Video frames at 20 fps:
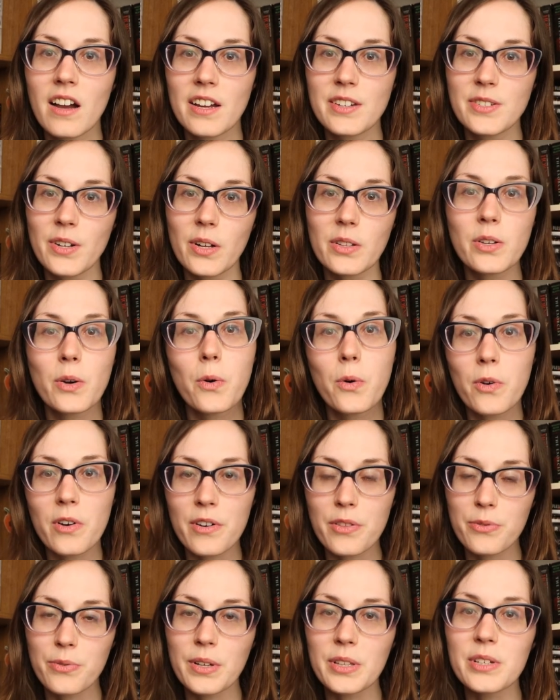adult
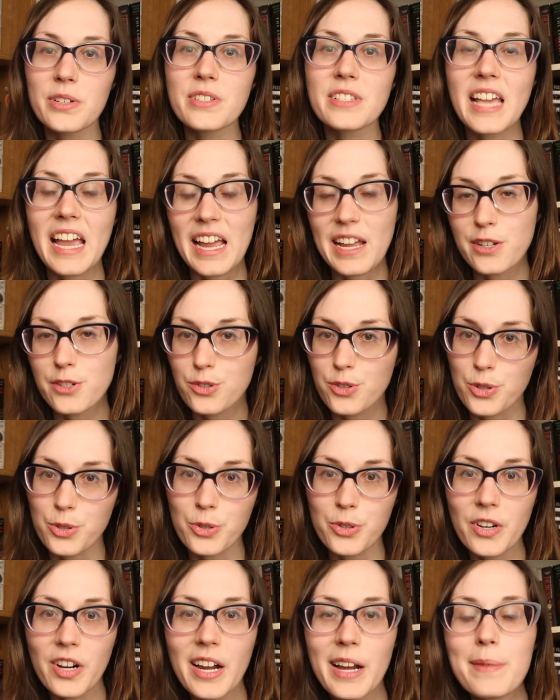horror, thrillers, and
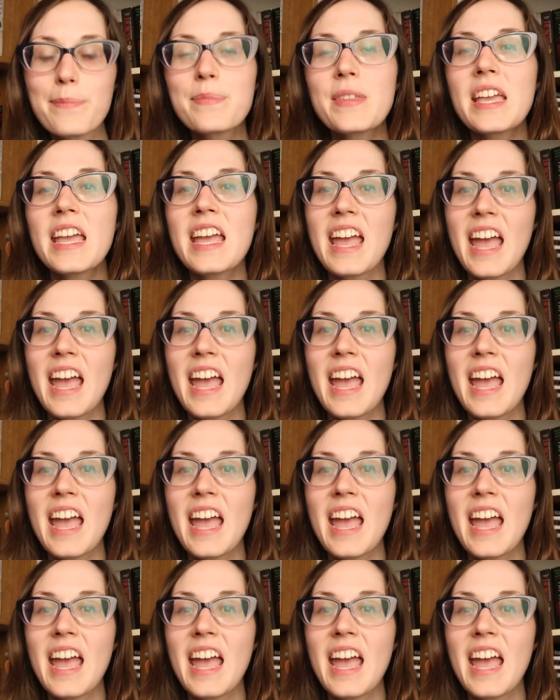true crime.